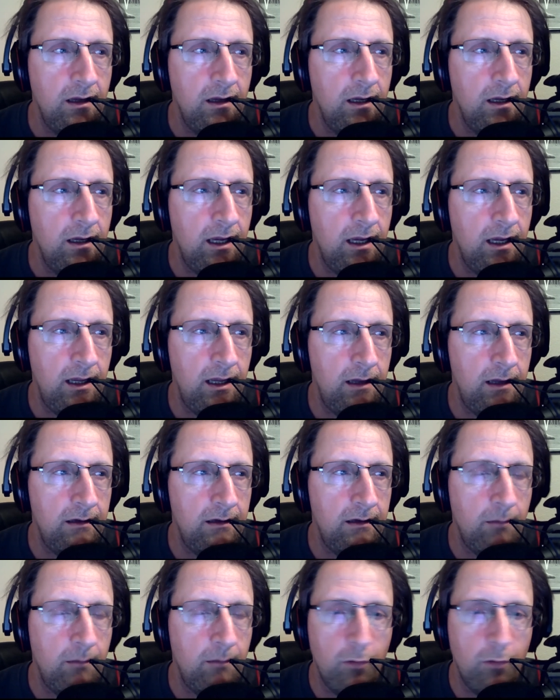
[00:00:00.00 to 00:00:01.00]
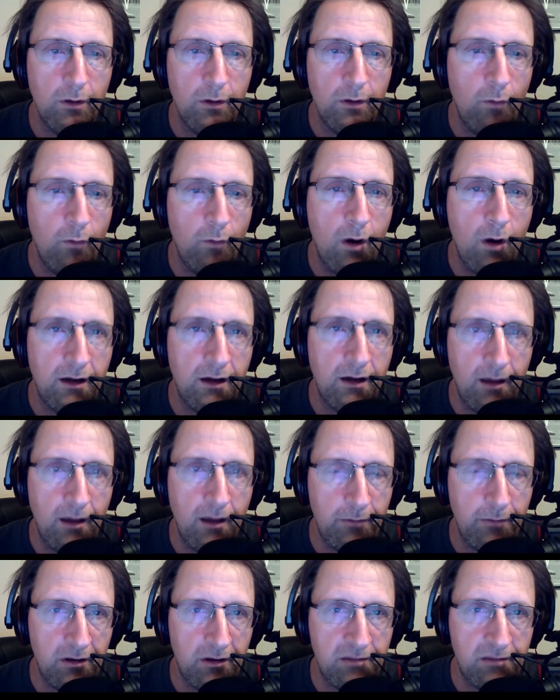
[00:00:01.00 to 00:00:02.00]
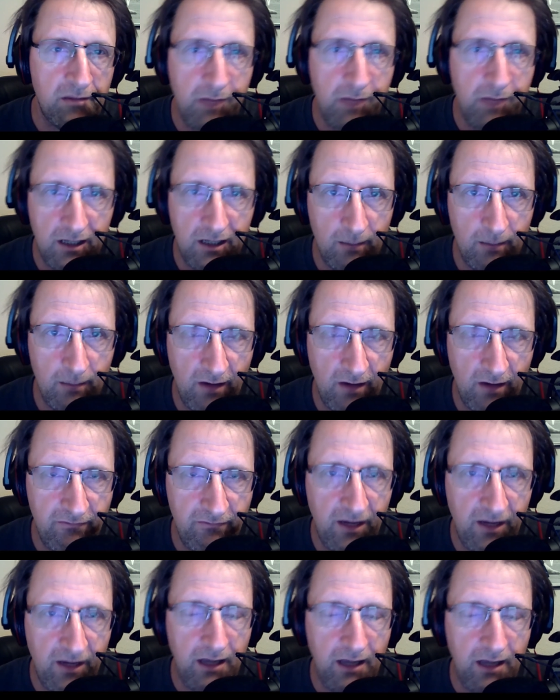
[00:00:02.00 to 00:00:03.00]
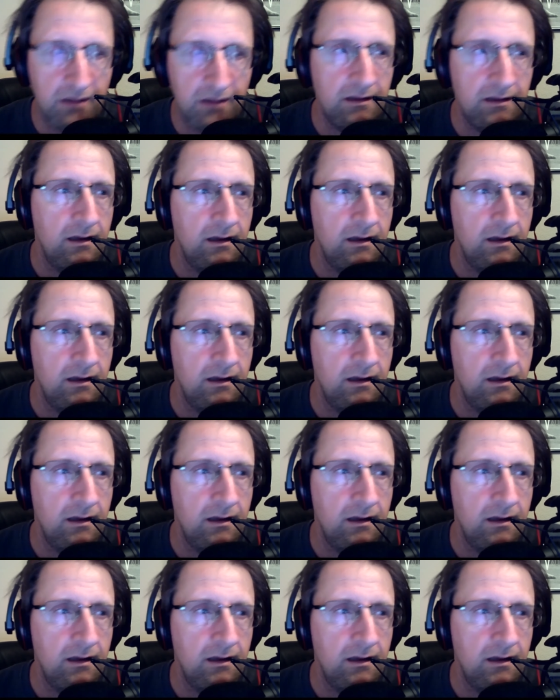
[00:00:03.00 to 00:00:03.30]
and a bully walking up and spitting in my face.